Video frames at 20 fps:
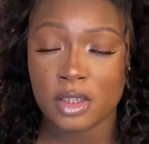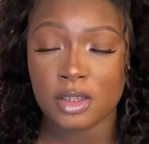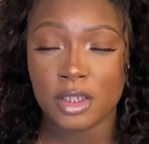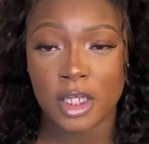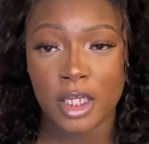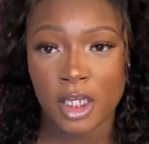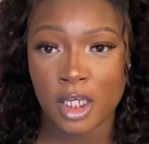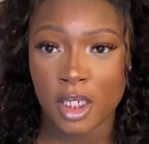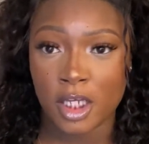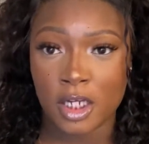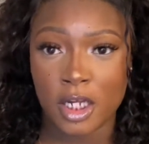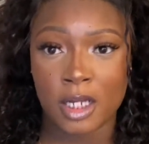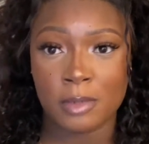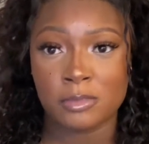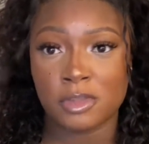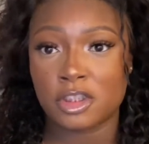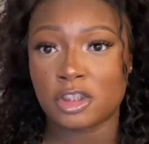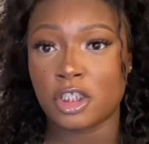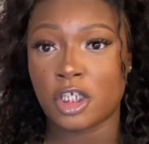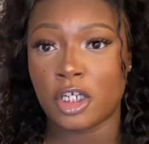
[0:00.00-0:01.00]
and I'm
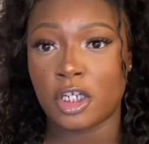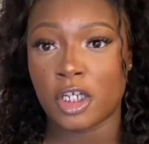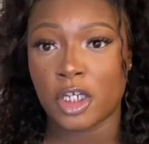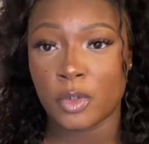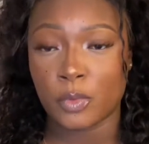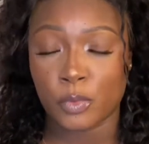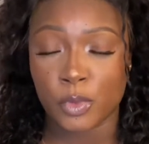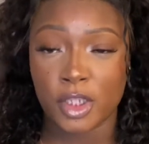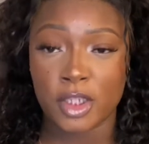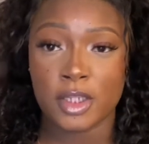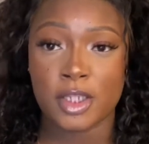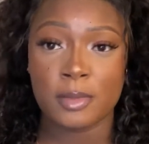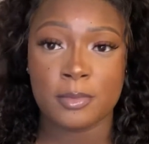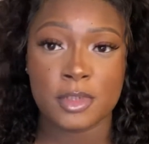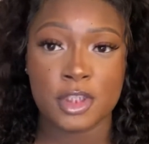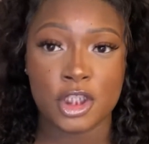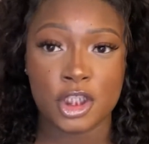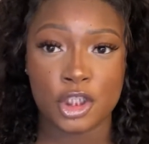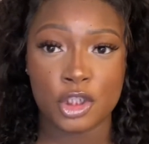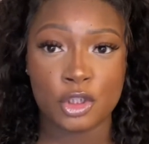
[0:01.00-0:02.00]
just gonna read them
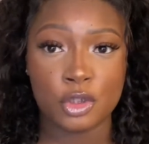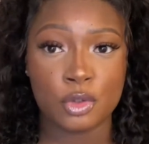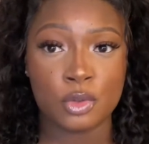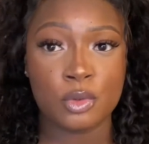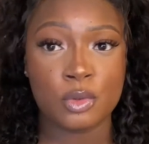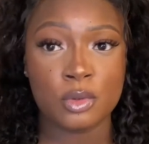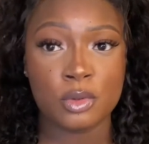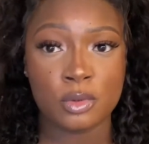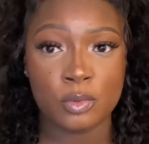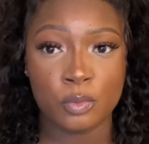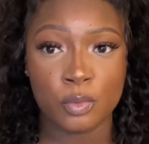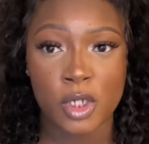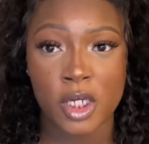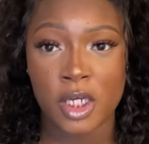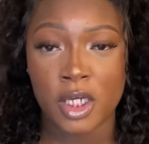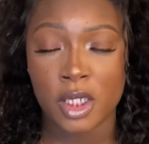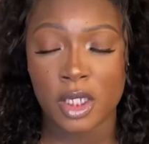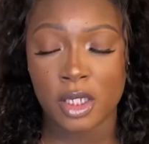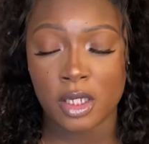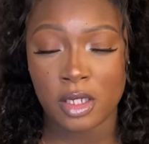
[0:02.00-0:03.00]
to you
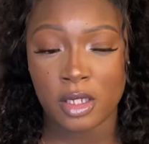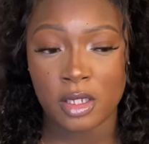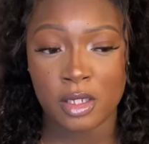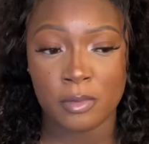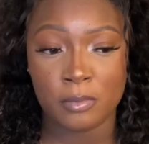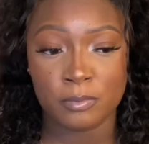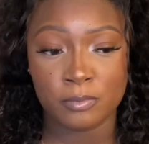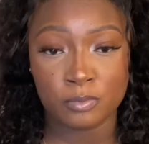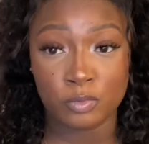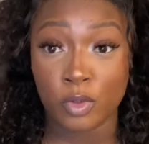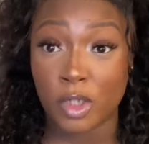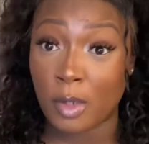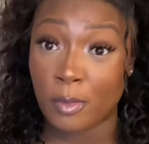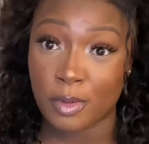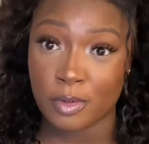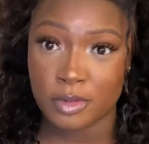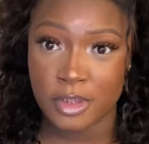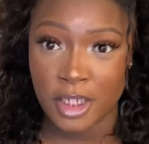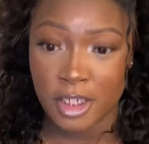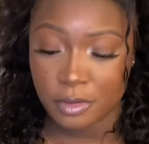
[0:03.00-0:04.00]
what I
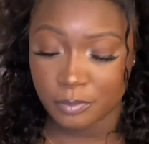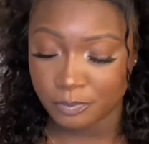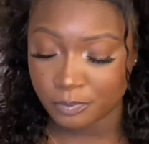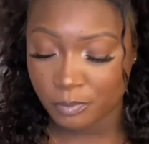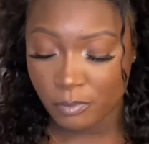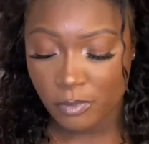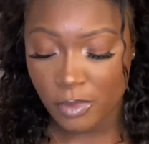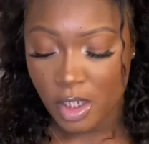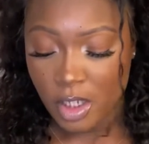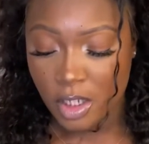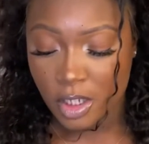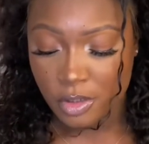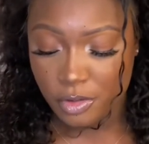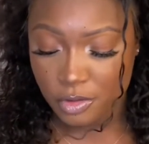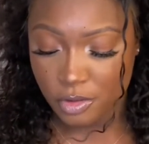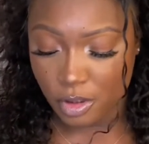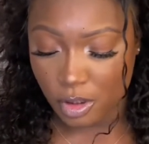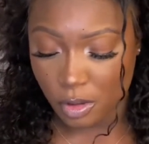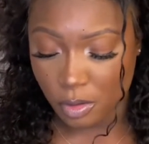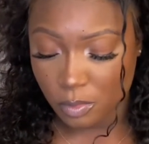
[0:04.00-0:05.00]
wrote down.
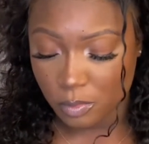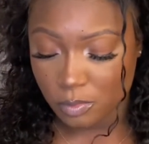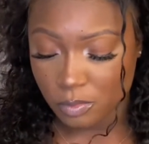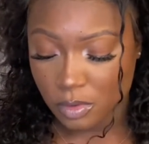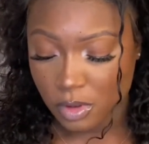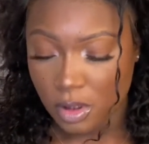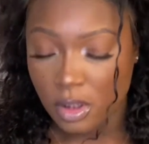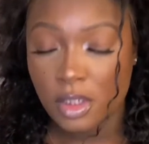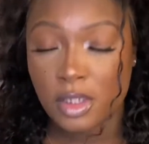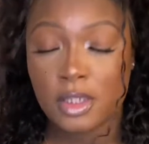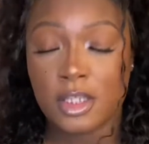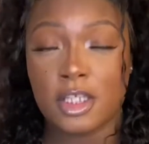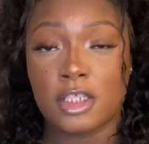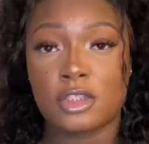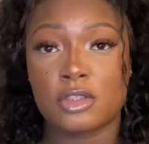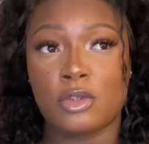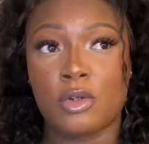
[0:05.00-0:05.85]
So this